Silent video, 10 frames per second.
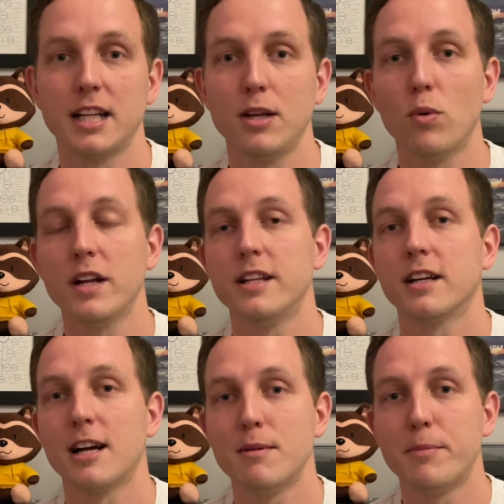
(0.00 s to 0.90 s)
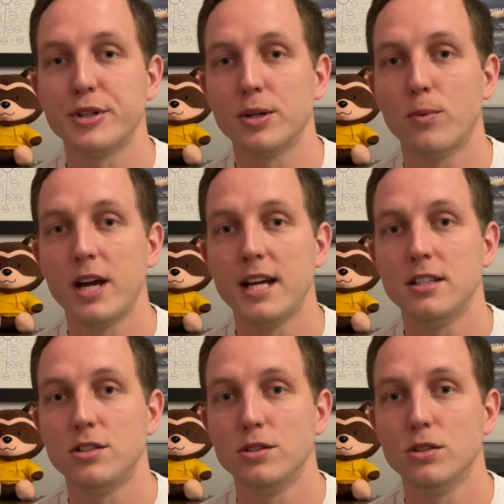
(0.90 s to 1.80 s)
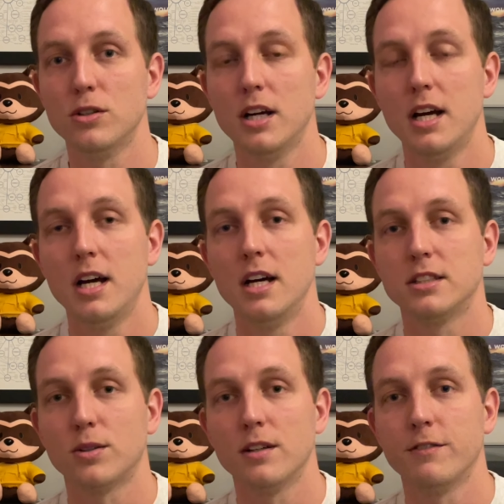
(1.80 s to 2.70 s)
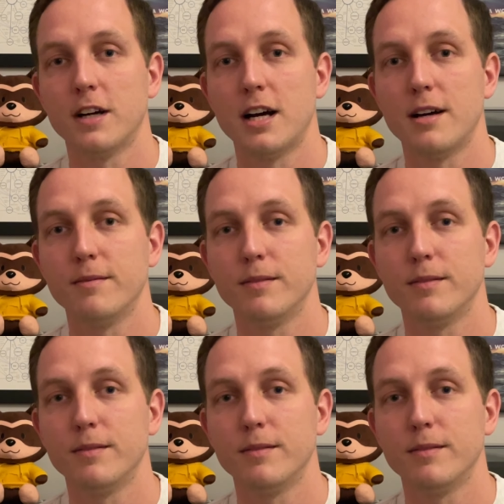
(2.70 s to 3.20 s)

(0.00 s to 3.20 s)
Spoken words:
and he wanted to come up with a way to sort of